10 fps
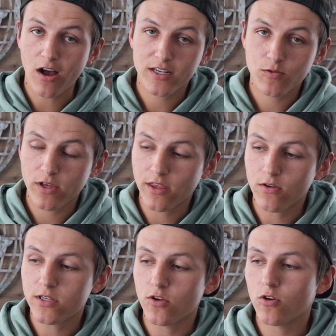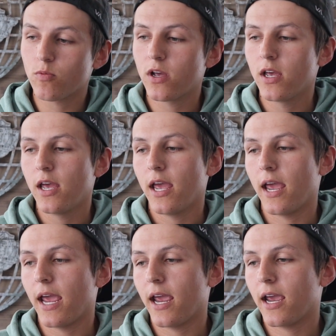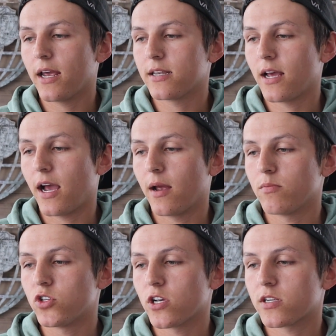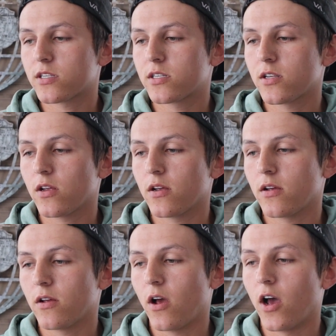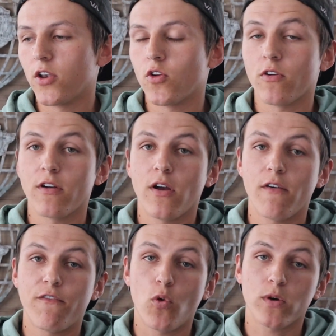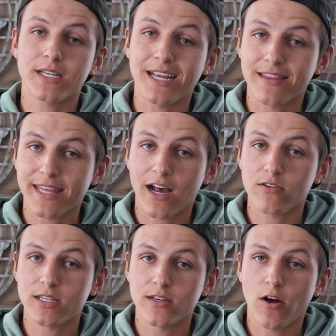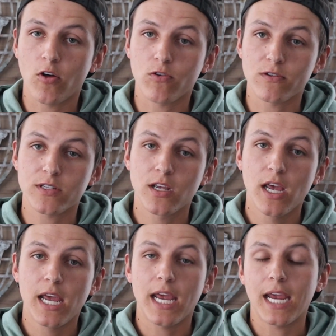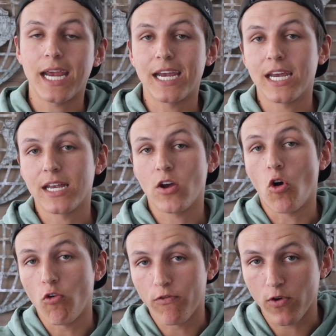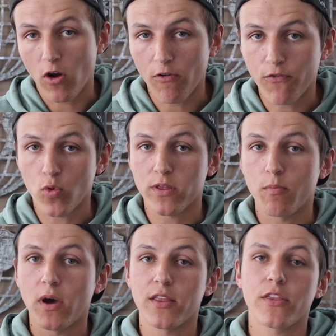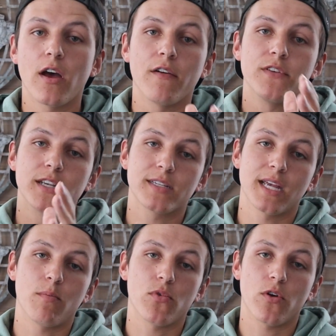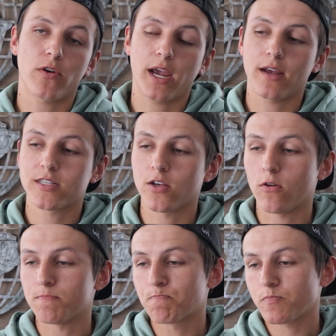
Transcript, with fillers: i lost with youtube and i'm just under $14000 eh, overall for the month of december okay so